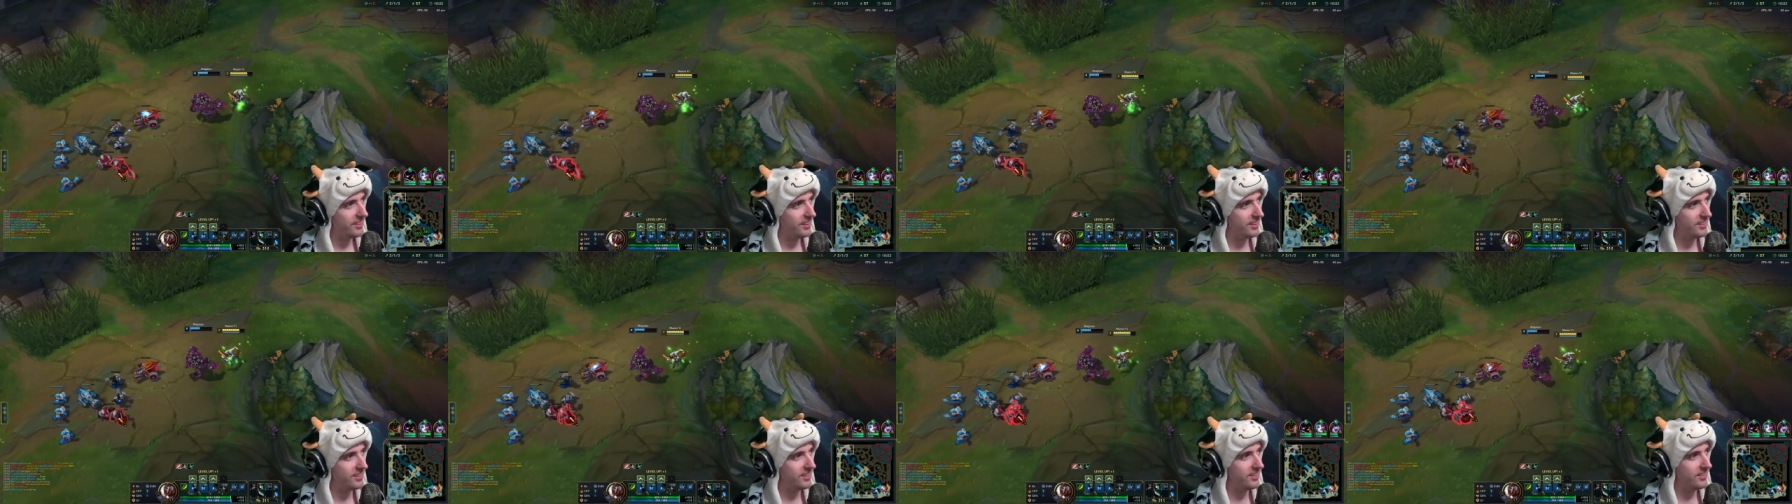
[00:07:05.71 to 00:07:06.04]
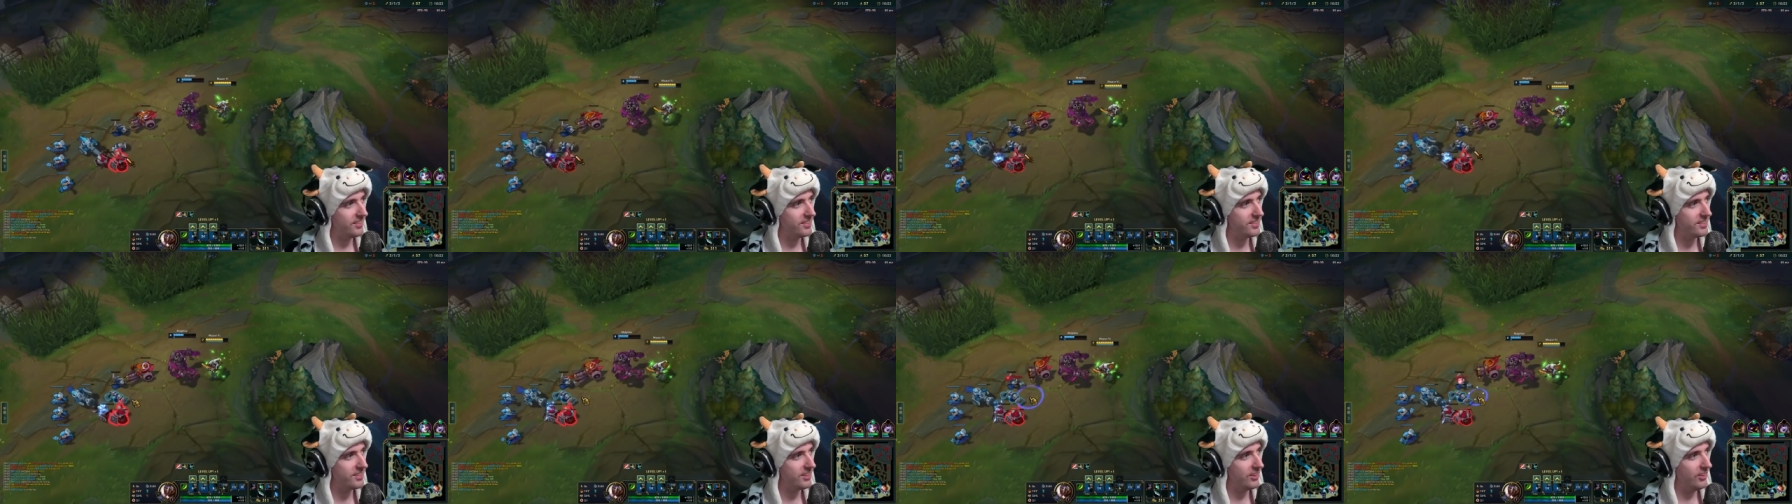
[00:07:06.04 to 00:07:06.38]
Like, dude, it
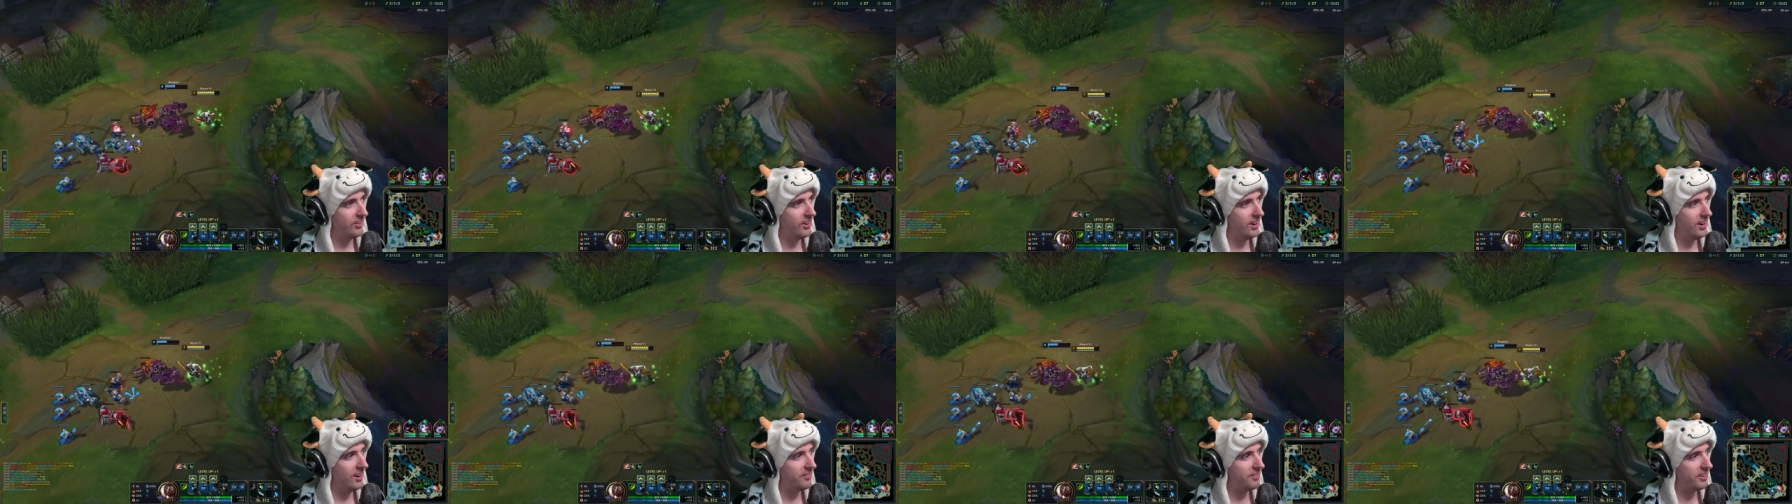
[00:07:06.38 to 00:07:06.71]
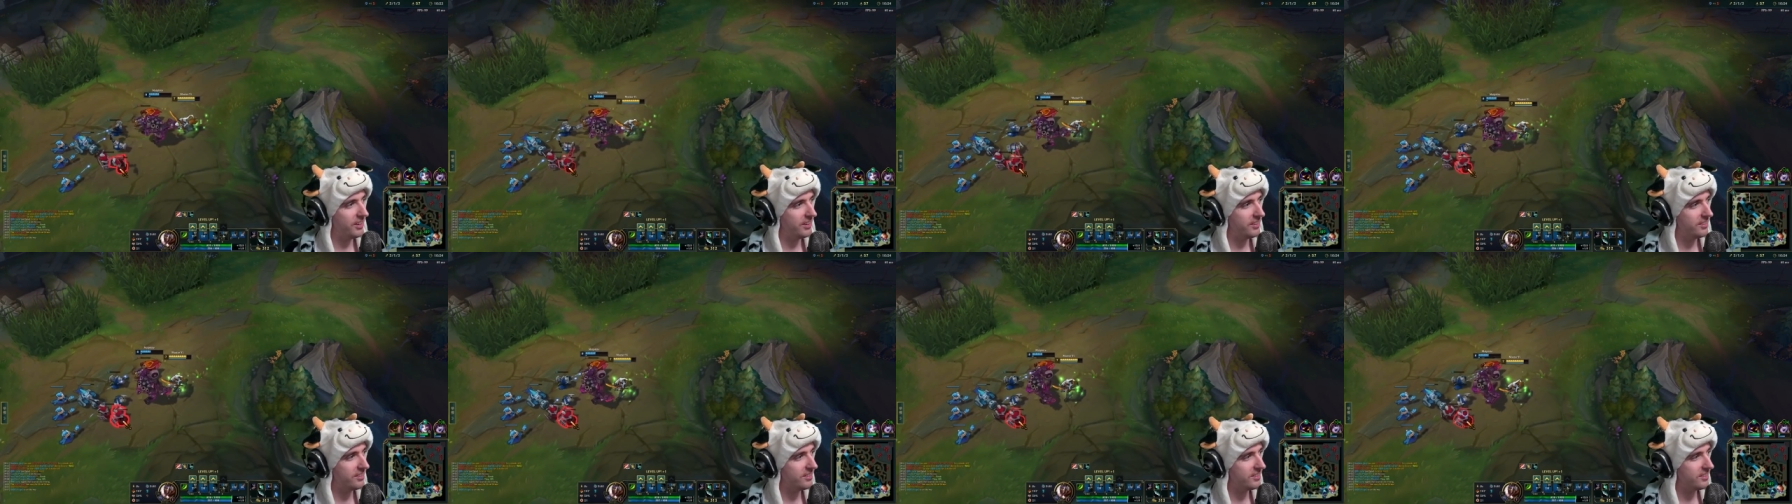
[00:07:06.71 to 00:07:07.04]
was so
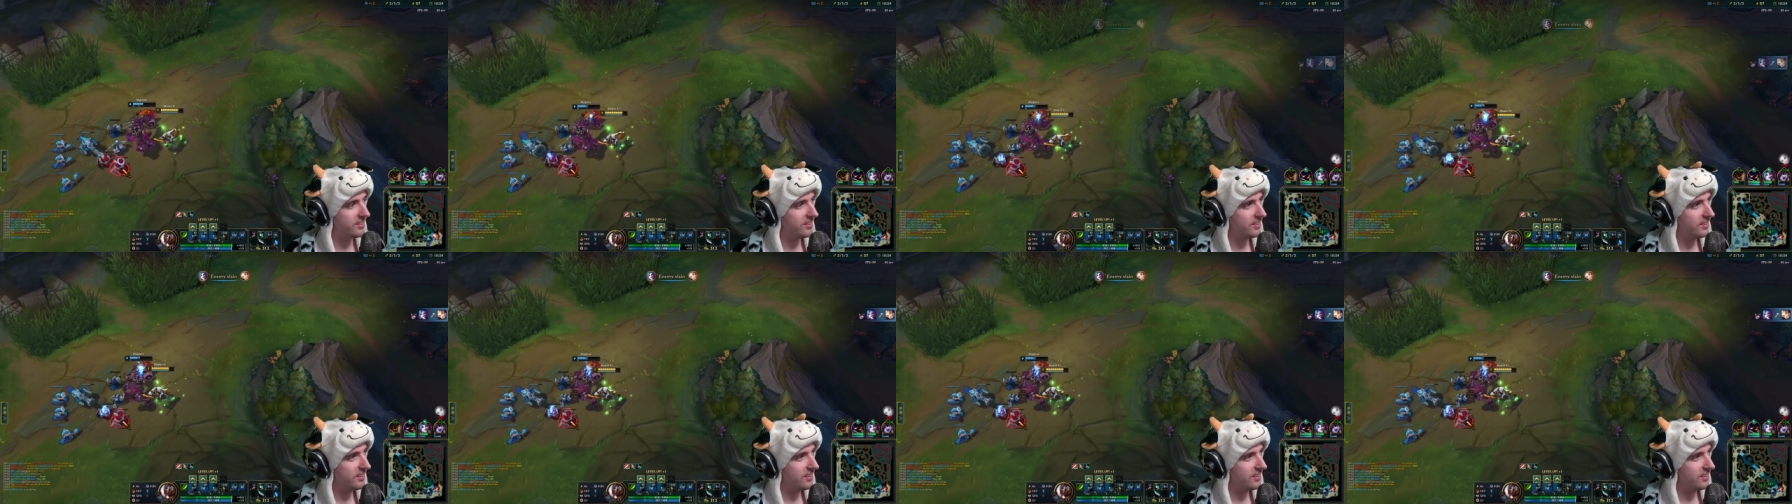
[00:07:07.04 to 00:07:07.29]
obvious.